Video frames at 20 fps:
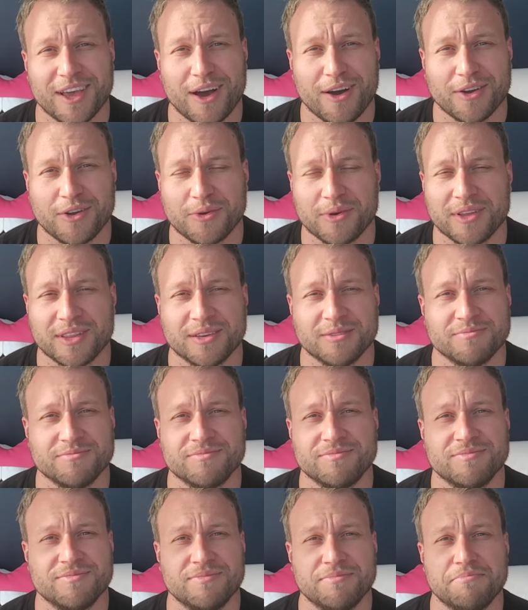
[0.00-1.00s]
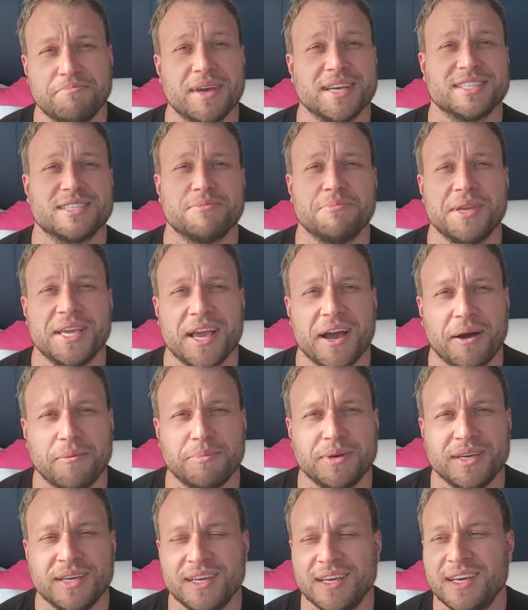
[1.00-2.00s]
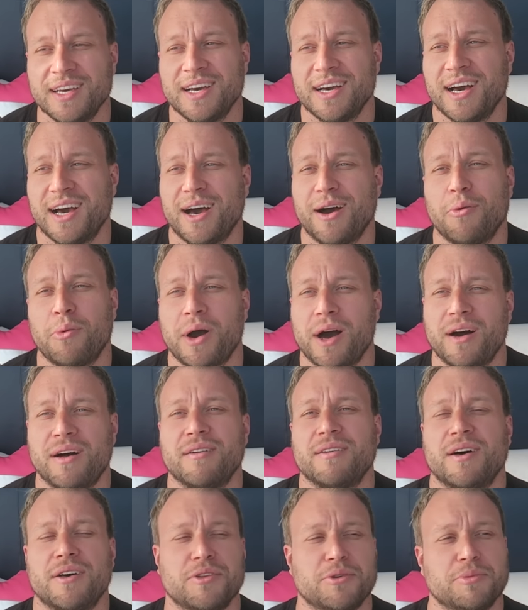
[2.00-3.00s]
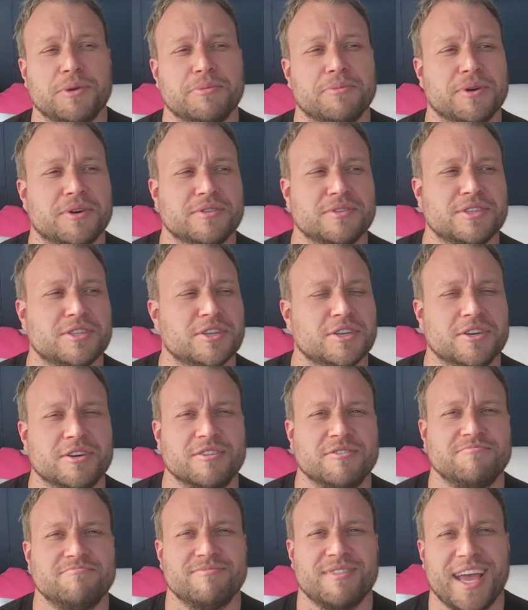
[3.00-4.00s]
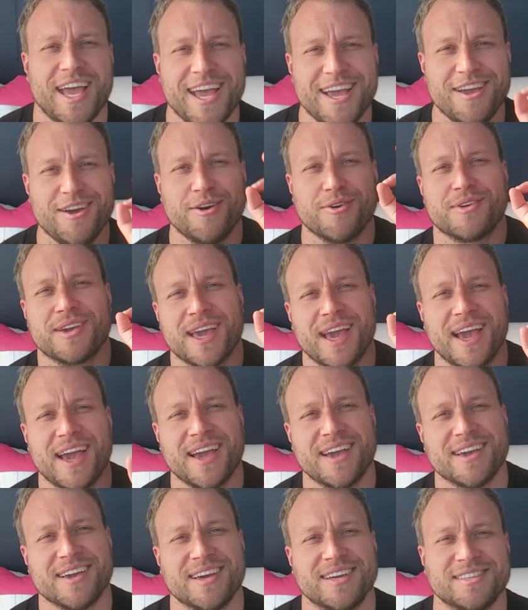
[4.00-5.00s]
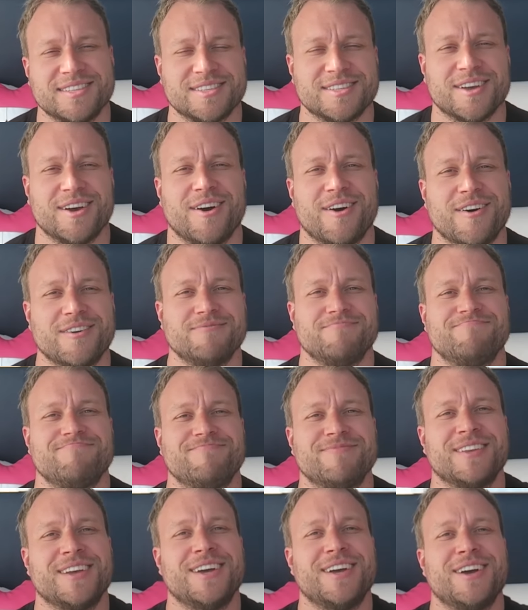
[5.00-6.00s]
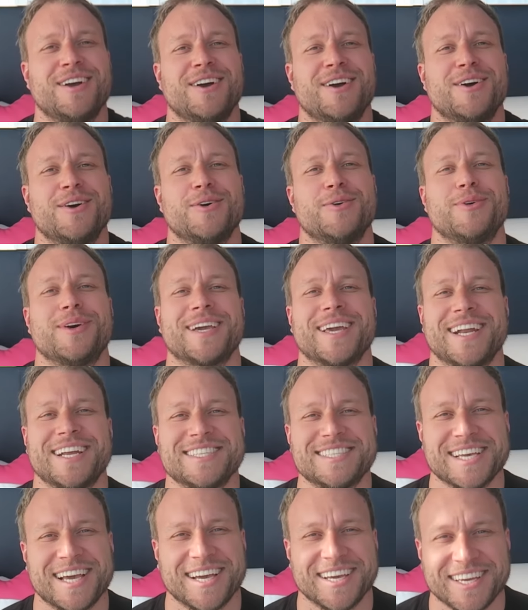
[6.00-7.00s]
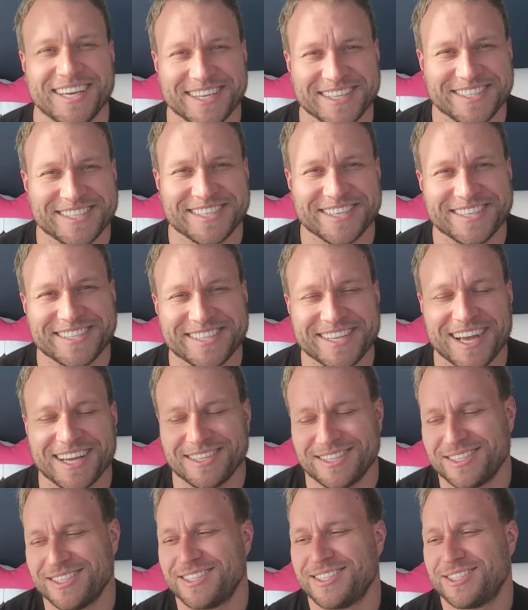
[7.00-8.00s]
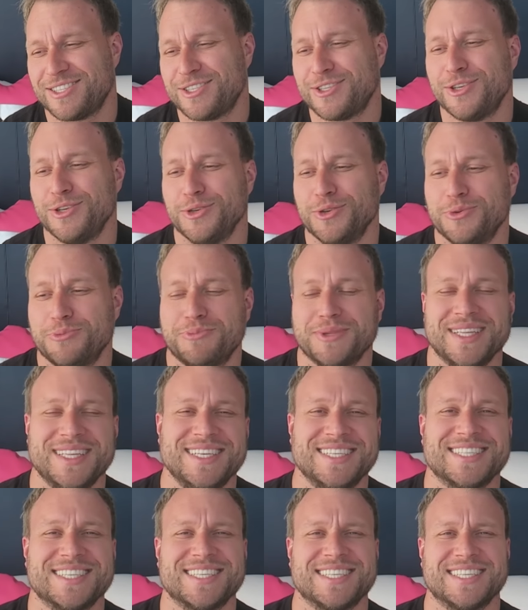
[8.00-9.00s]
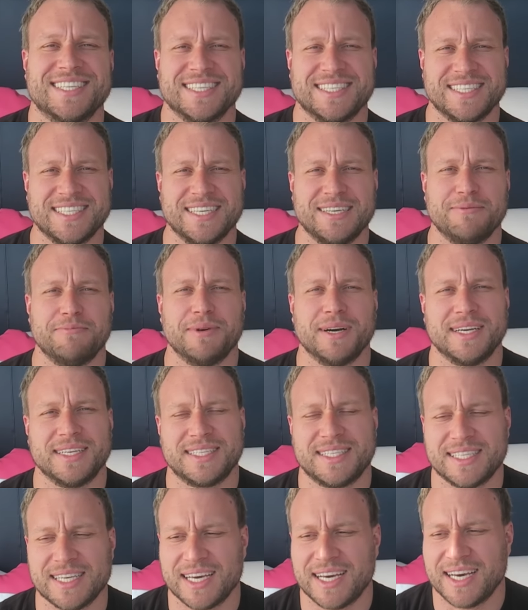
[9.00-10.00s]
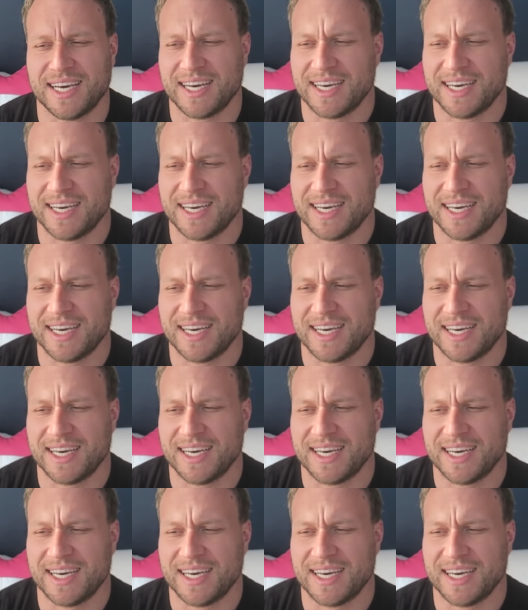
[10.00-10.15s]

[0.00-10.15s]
the algorithm messed me up while other people are still a-okay, and so what can I say? It's not too pleasing to see, but